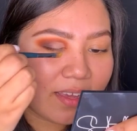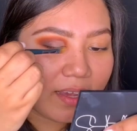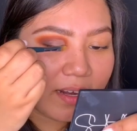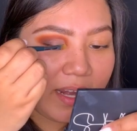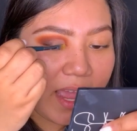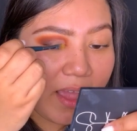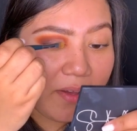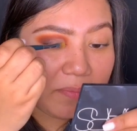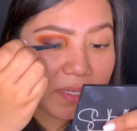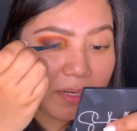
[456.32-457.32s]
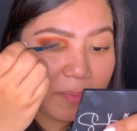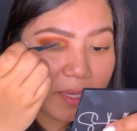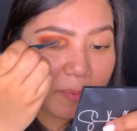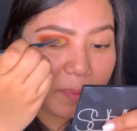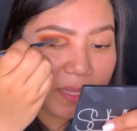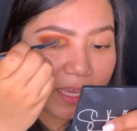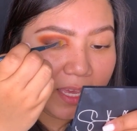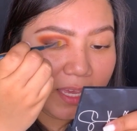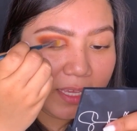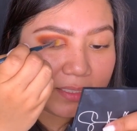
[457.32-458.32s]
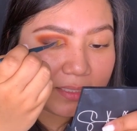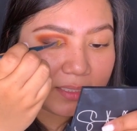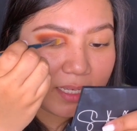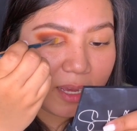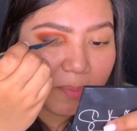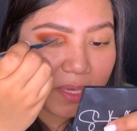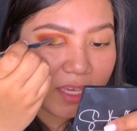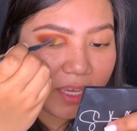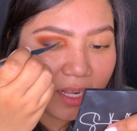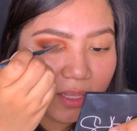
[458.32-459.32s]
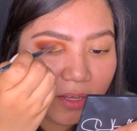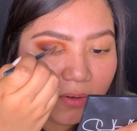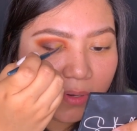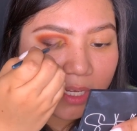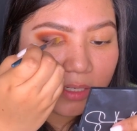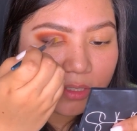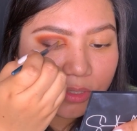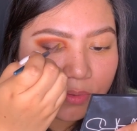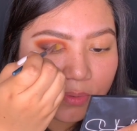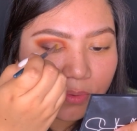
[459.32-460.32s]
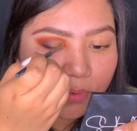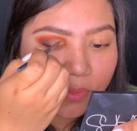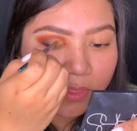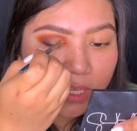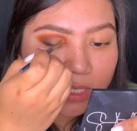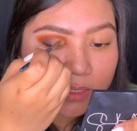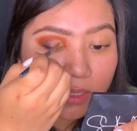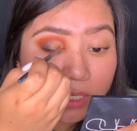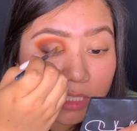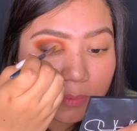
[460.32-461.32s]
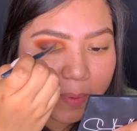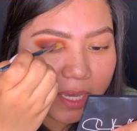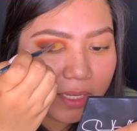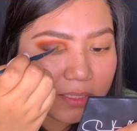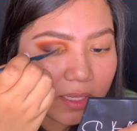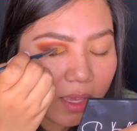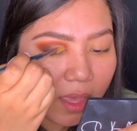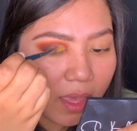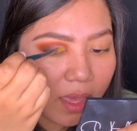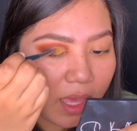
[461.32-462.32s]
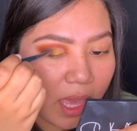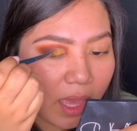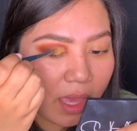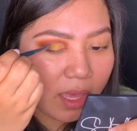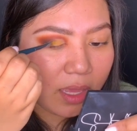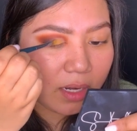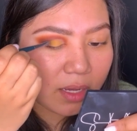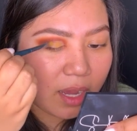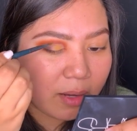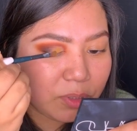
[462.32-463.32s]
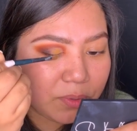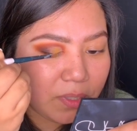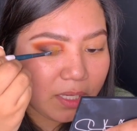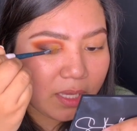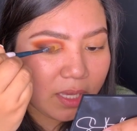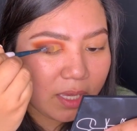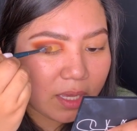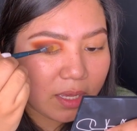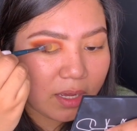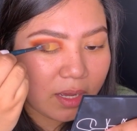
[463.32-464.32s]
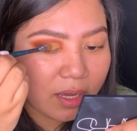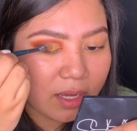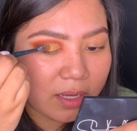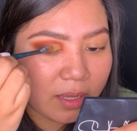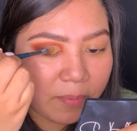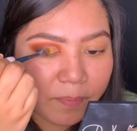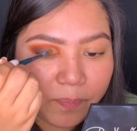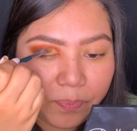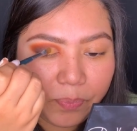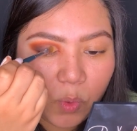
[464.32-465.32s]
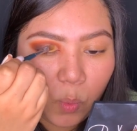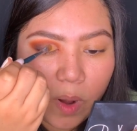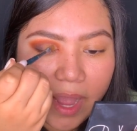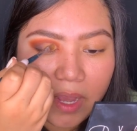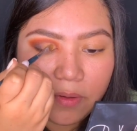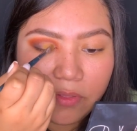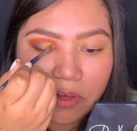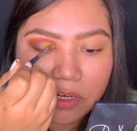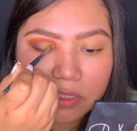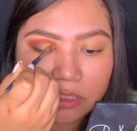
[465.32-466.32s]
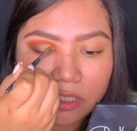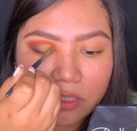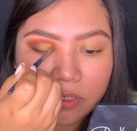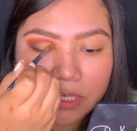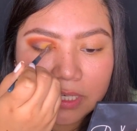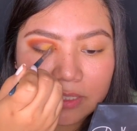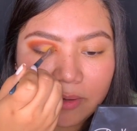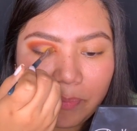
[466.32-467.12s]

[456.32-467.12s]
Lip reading: Now I'm going to be applying some yellow into this lid space, and I'm doing it while the concealer is a